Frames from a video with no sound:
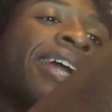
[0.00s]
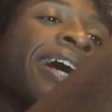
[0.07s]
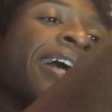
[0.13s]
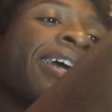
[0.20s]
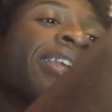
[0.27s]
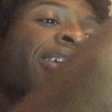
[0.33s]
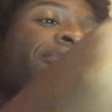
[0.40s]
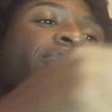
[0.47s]
I
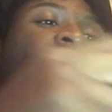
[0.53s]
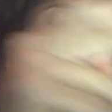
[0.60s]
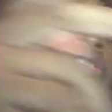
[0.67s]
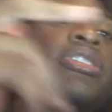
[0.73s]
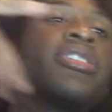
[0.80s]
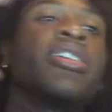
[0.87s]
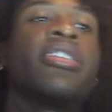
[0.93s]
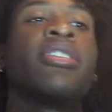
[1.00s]
can never
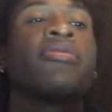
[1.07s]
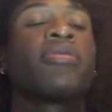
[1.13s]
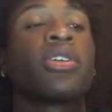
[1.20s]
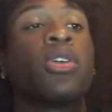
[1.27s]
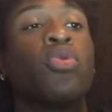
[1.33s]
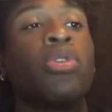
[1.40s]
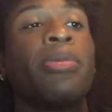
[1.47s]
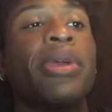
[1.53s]
trust another
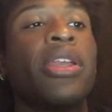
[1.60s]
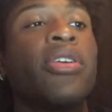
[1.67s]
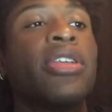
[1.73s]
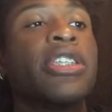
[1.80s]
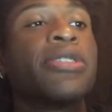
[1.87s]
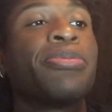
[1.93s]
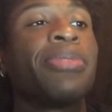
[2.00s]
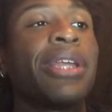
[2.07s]
woman on
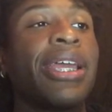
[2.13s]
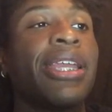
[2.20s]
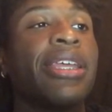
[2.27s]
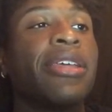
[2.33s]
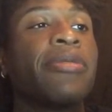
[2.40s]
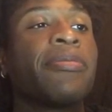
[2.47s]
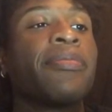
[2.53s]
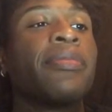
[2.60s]
this
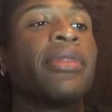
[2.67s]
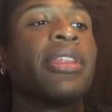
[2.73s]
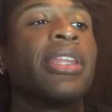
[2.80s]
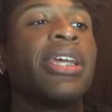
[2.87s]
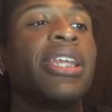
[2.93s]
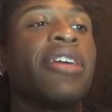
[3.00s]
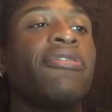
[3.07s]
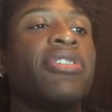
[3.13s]
planet.
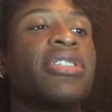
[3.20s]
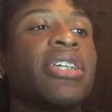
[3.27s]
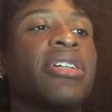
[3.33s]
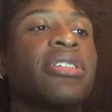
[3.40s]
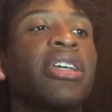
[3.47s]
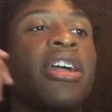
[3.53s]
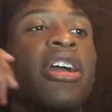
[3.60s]
That definitely sounds like